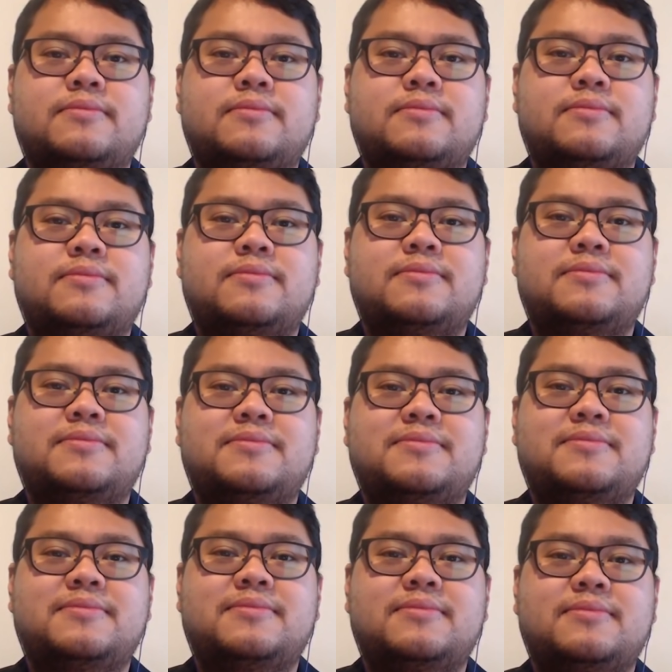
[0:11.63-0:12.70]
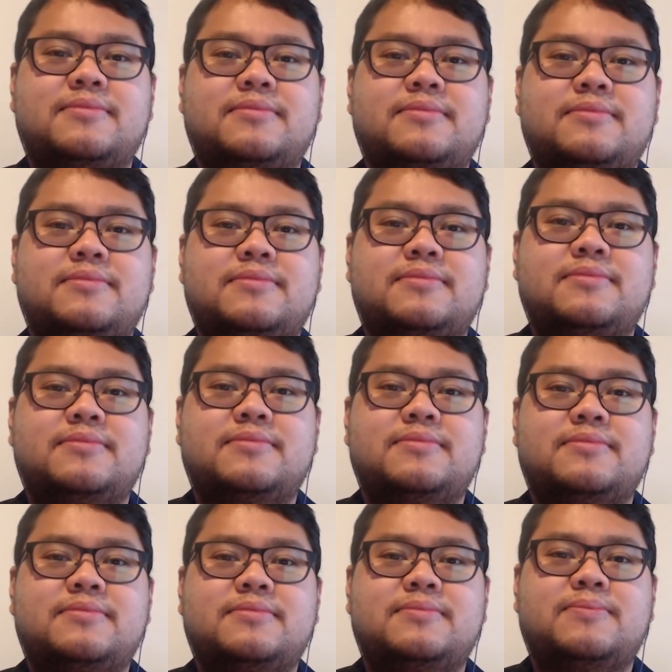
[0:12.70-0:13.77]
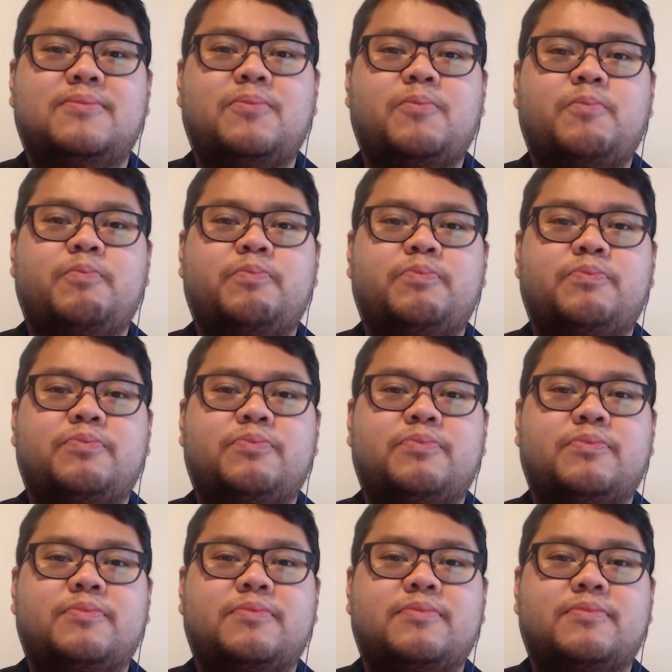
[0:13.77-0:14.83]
No words are spoken by the person on screen.